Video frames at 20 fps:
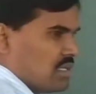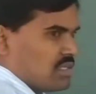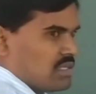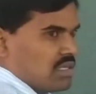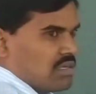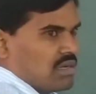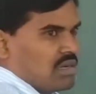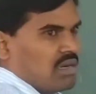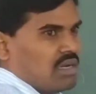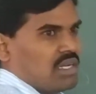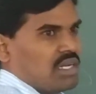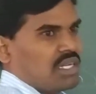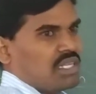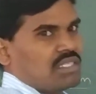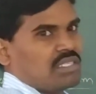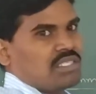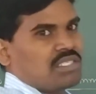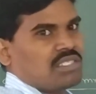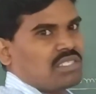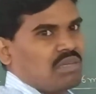
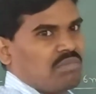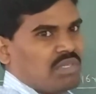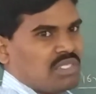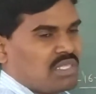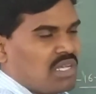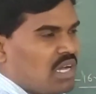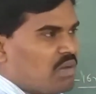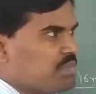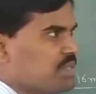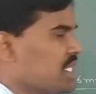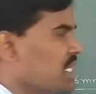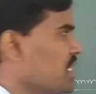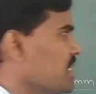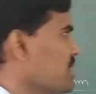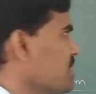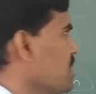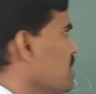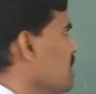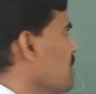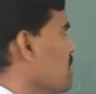Circulatory system is
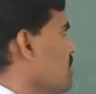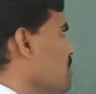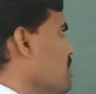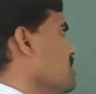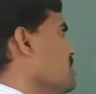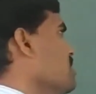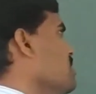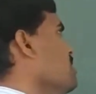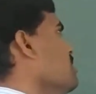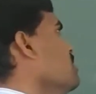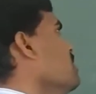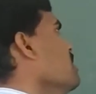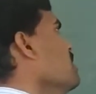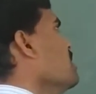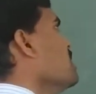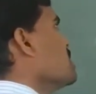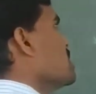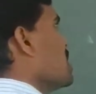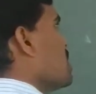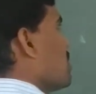absent. What is the